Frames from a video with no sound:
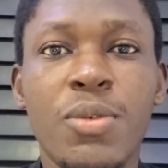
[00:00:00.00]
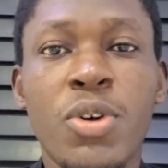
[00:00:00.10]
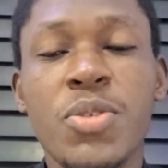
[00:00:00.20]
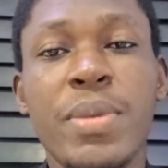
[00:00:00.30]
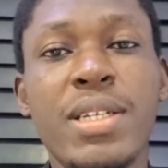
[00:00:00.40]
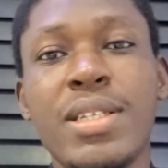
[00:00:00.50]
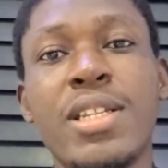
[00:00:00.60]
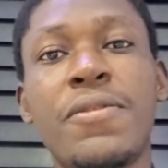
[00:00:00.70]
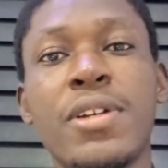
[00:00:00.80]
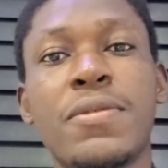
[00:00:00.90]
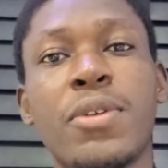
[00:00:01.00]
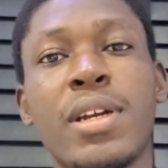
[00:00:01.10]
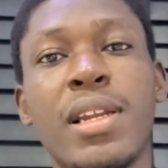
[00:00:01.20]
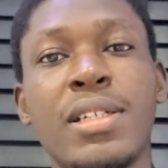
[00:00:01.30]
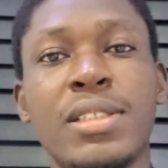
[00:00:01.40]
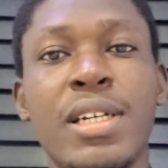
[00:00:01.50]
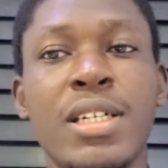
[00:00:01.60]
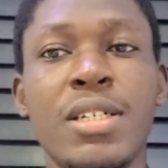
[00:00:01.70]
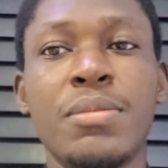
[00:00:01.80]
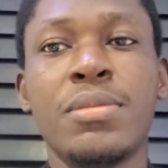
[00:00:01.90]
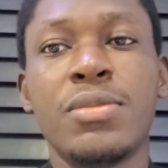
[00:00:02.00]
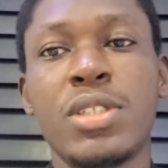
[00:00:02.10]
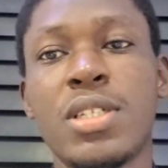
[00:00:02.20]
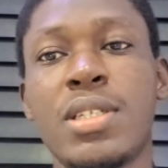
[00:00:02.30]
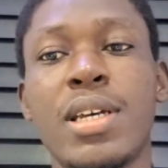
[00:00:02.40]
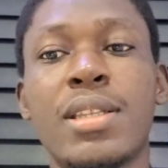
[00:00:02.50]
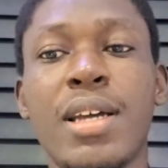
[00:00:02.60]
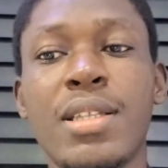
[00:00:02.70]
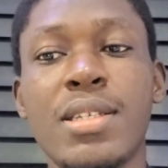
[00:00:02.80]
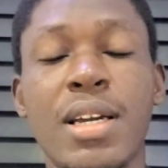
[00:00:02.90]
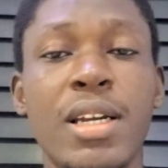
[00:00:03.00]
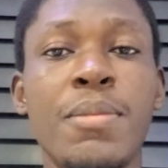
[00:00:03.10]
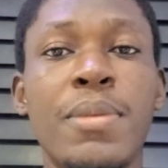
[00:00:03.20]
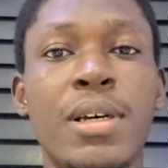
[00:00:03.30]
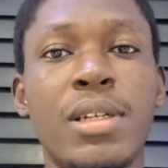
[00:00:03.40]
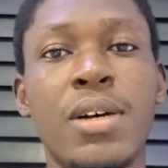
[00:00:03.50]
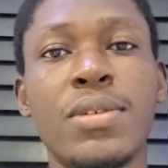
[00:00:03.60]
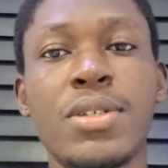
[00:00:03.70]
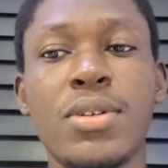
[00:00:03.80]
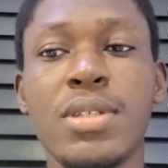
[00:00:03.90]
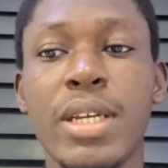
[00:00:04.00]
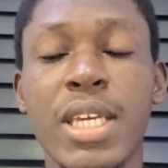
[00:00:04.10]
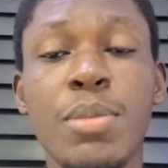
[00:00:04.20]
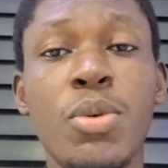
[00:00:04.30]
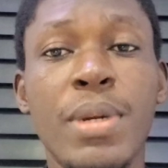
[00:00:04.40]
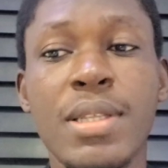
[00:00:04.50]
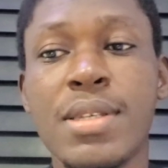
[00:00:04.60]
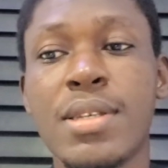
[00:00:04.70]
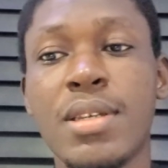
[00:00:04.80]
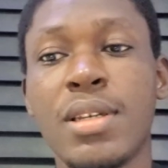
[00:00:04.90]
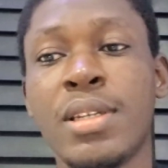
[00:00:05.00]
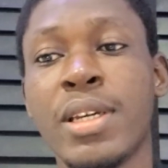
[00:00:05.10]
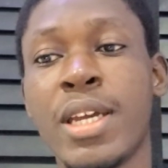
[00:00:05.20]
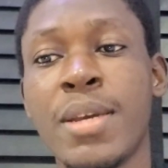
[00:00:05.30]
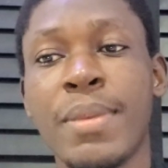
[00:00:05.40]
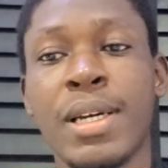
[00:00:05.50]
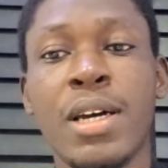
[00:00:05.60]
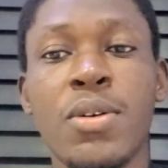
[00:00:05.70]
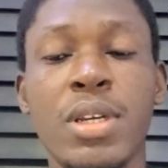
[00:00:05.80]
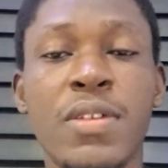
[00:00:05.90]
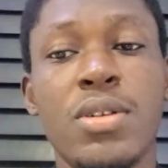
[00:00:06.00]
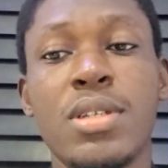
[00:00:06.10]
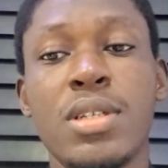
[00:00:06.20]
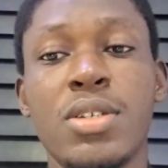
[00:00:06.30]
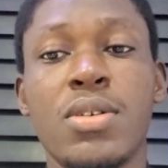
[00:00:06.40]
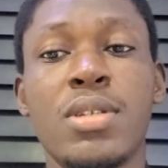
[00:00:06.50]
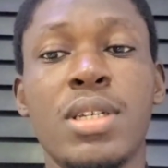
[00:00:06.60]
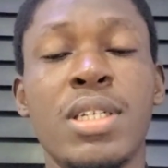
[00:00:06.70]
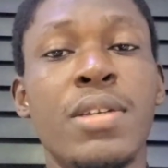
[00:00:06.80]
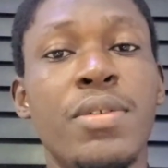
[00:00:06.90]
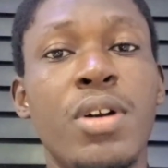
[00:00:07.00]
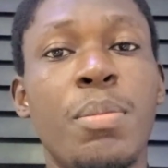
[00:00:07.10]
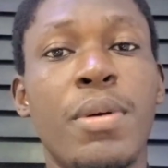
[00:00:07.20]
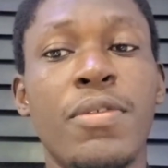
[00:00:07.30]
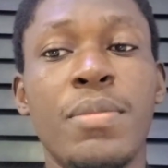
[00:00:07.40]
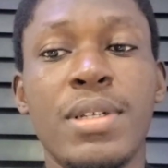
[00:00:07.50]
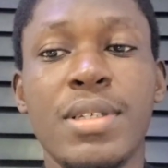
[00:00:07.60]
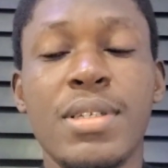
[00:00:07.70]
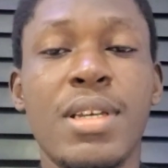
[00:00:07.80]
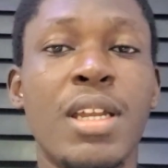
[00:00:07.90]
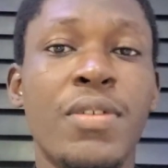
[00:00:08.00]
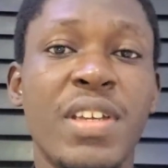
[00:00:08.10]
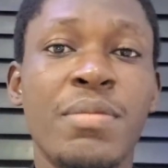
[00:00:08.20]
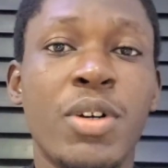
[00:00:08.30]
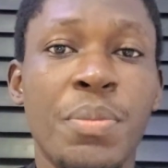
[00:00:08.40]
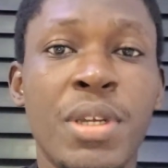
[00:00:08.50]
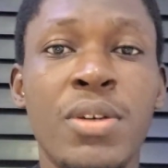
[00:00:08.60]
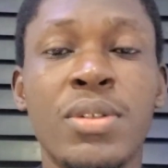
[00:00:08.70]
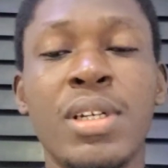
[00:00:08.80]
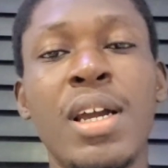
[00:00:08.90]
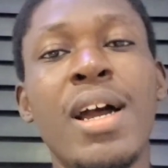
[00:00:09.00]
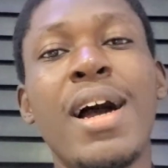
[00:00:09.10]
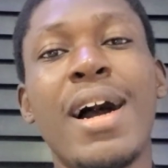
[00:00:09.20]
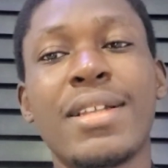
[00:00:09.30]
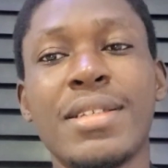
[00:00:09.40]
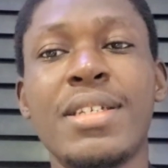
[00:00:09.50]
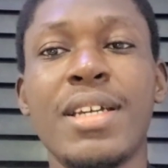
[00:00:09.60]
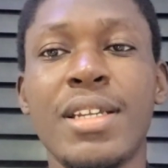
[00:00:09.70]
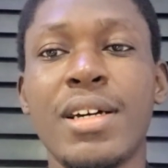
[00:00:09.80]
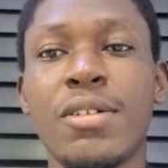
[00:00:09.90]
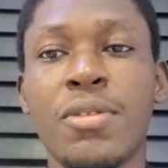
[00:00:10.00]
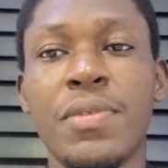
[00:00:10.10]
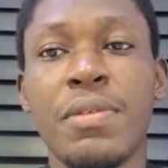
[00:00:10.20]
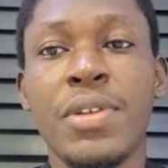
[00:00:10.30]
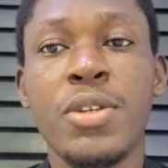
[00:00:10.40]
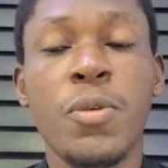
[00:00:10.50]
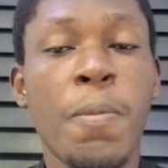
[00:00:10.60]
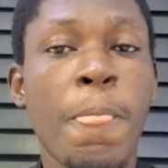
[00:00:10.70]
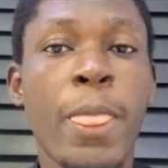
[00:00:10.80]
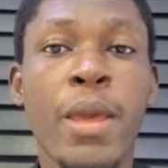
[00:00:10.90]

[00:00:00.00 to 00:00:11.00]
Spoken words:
what makes the difference for England in that game, which is their tactics and game plan. I will discuss the key moments in the game, and I will discuss the individual performances, and I will give my opinion at the end of the video.